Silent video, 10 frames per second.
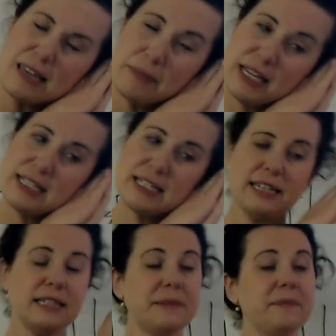isn't it?
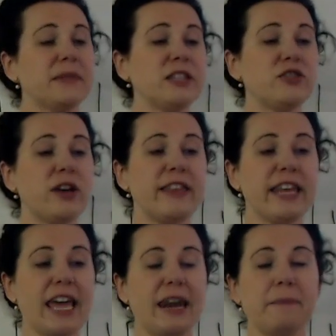Let's try that again.
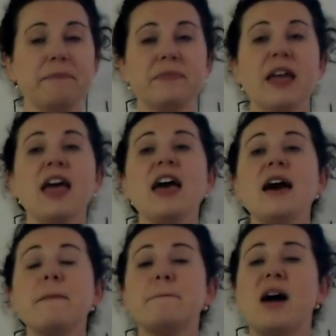
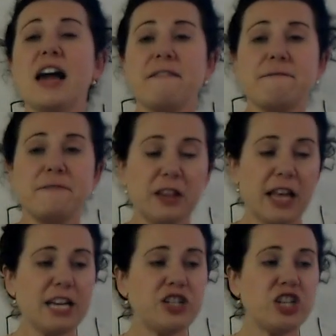My
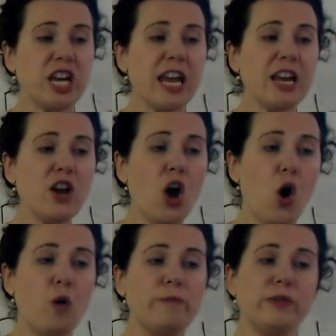flesh in hope
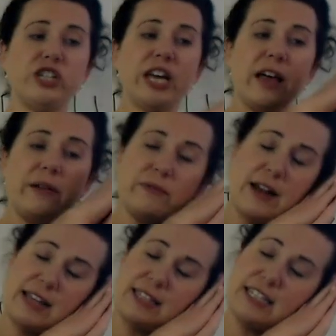shall
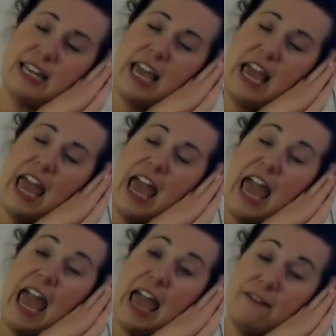rest.
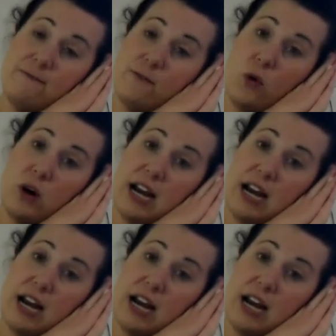And for a